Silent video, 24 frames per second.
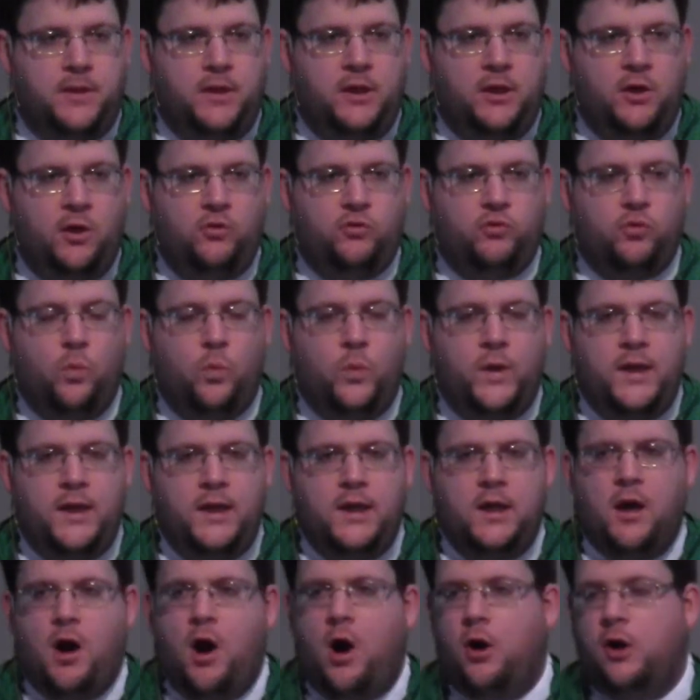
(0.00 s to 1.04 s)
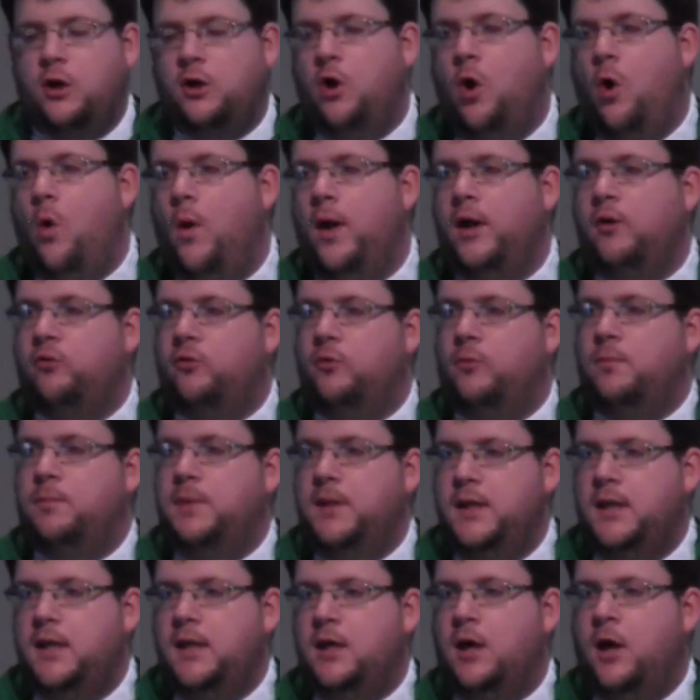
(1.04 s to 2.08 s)
He goes, we are going to
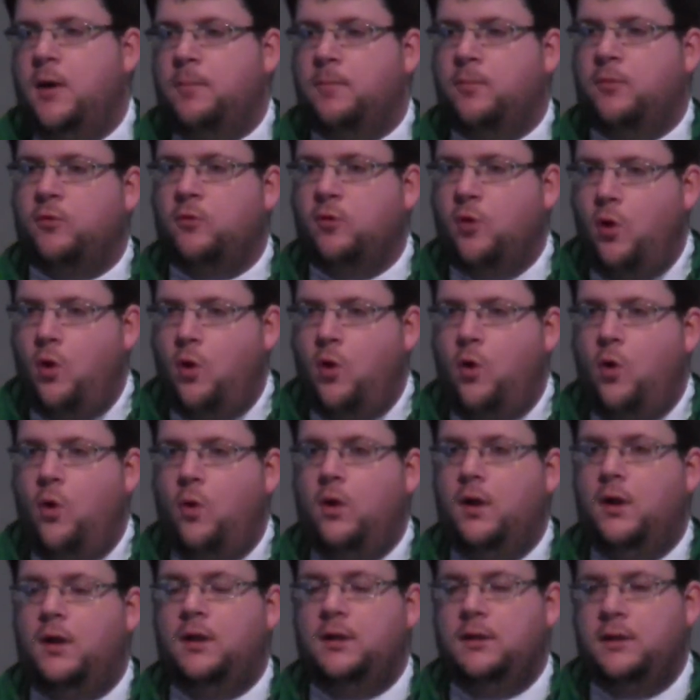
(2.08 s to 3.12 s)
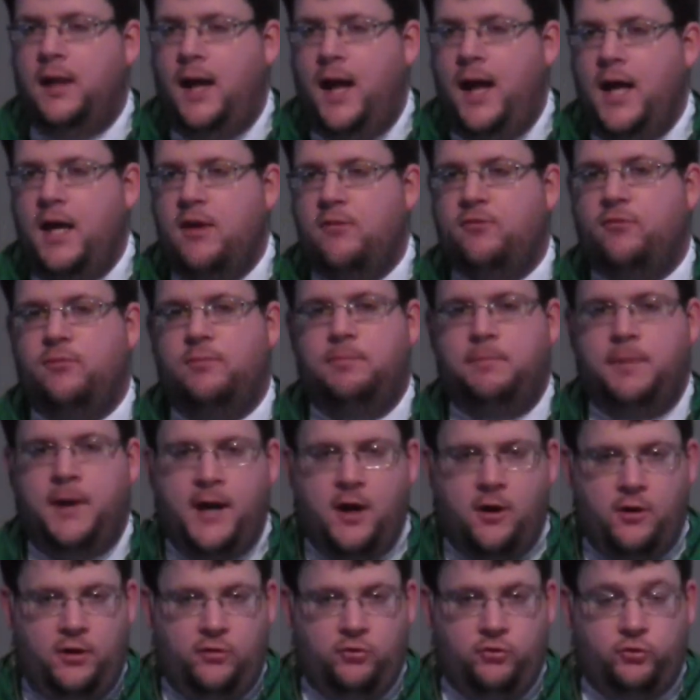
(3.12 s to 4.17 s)
be a pro-life
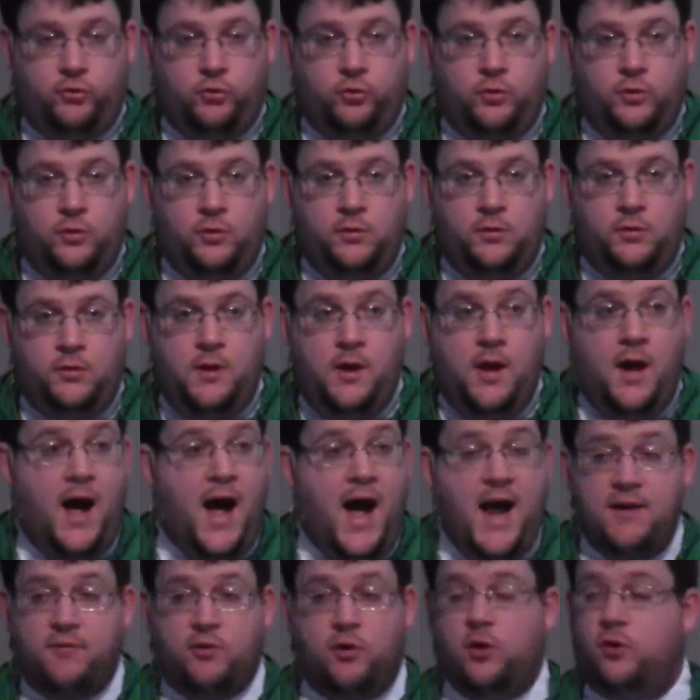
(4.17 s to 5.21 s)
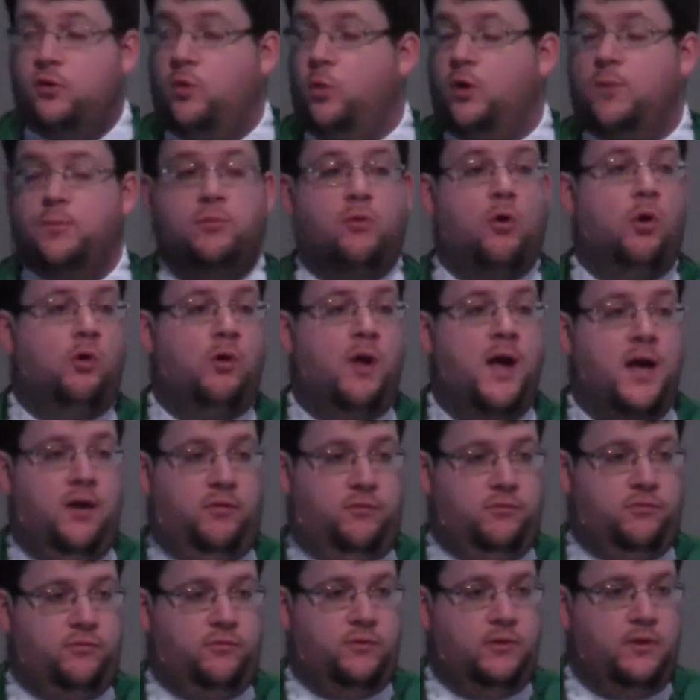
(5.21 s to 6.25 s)
parish. I'd never heard the word
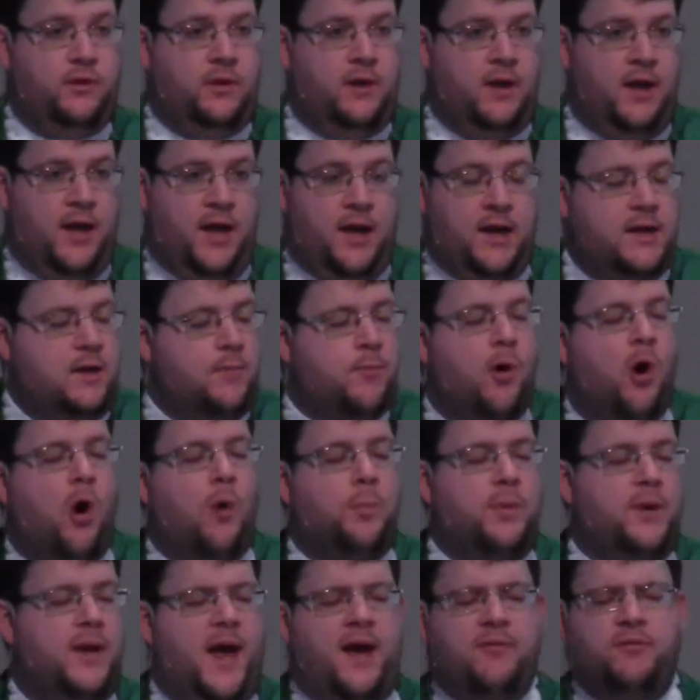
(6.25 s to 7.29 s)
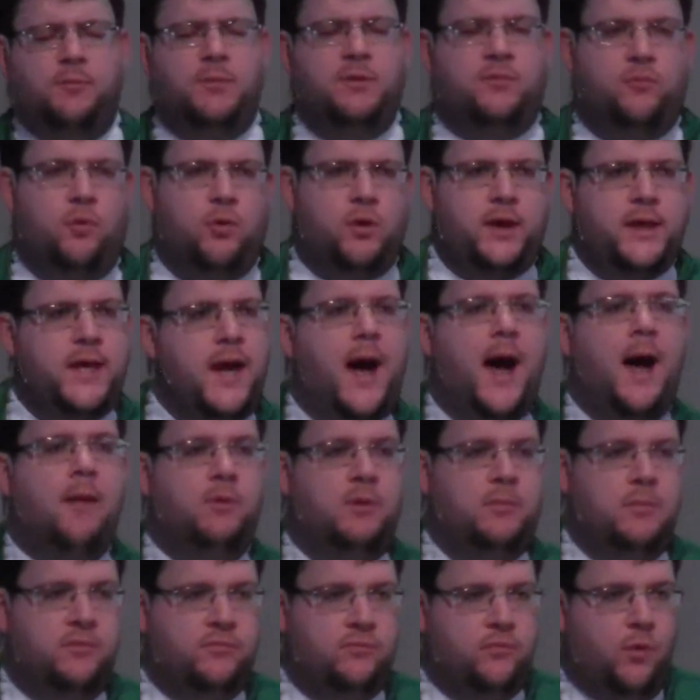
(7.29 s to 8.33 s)
pro-life in any pulpit ever before, any
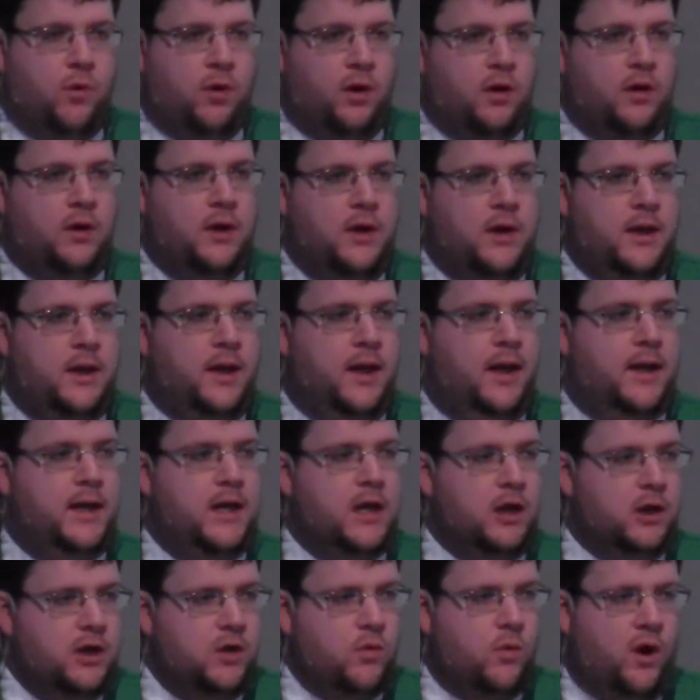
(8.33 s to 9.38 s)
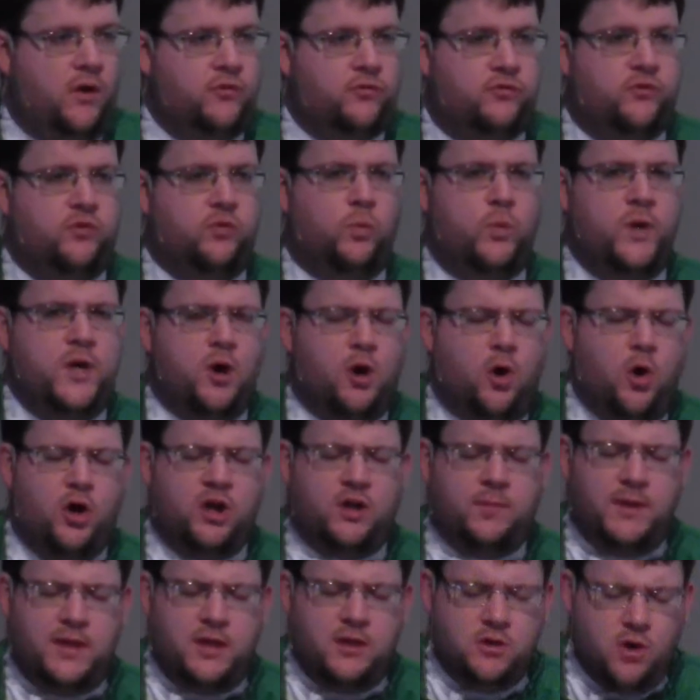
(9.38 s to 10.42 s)
homily before. And here he was, says, we are going
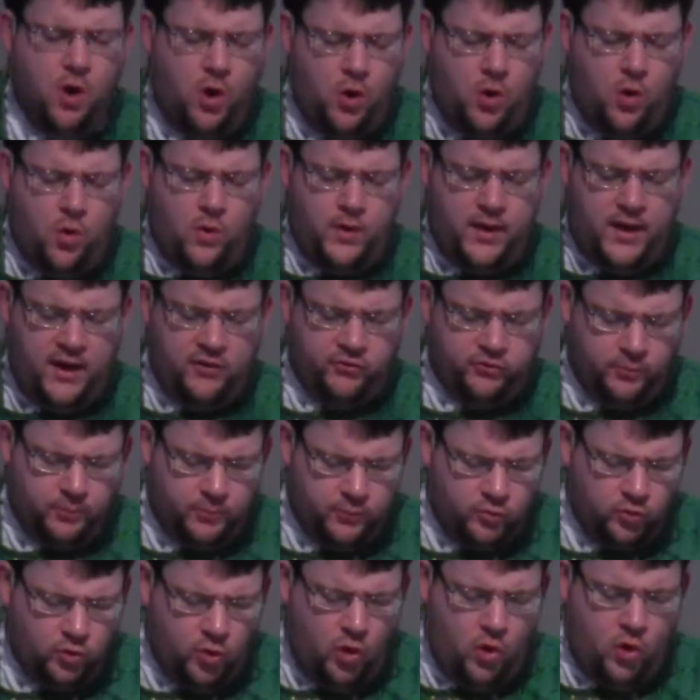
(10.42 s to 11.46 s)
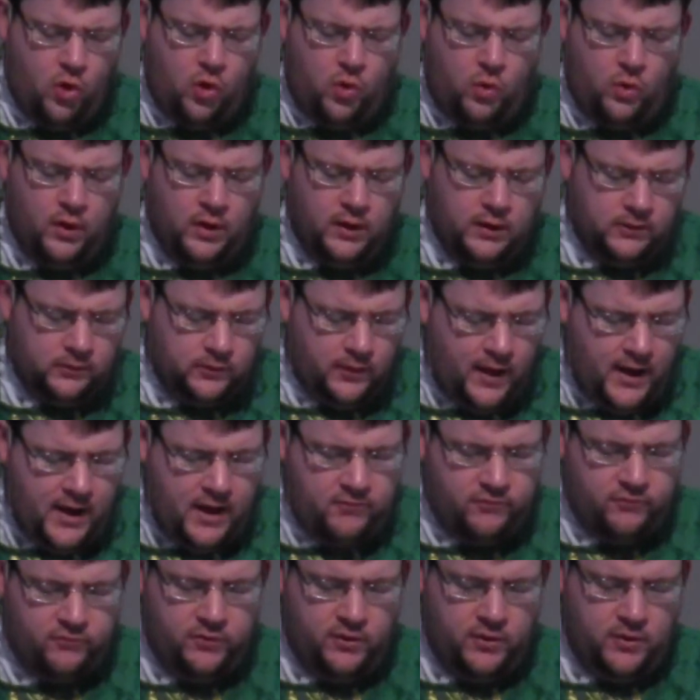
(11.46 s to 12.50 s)
to be known as a
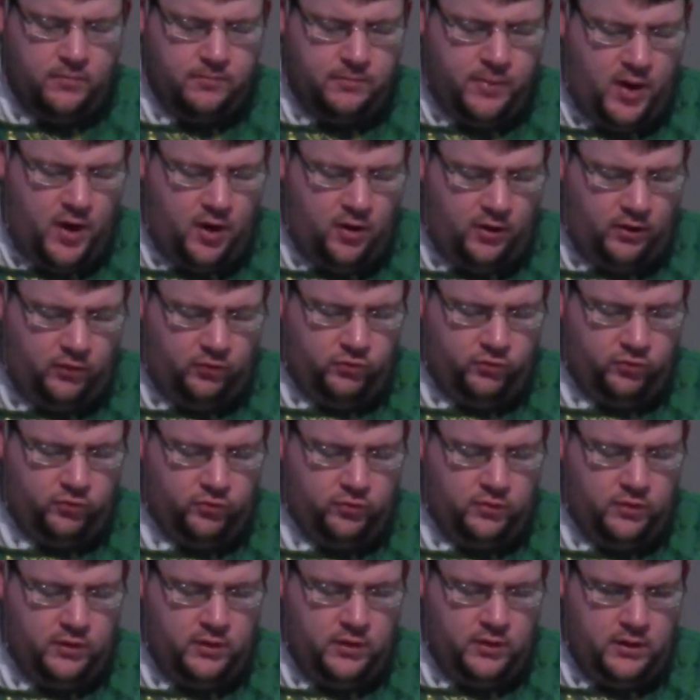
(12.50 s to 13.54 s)
pro-life parish.